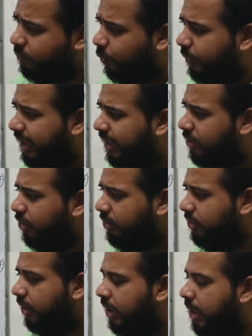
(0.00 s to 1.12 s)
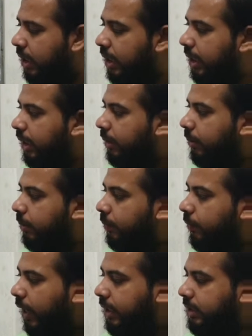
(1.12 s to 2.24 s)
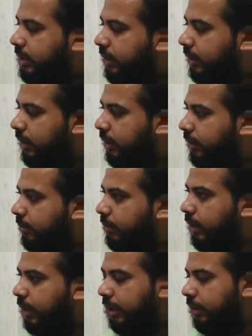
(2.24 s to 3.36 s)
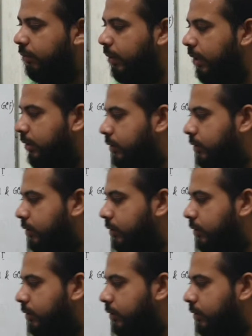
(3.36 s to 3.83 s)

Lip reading: we cannot find another one.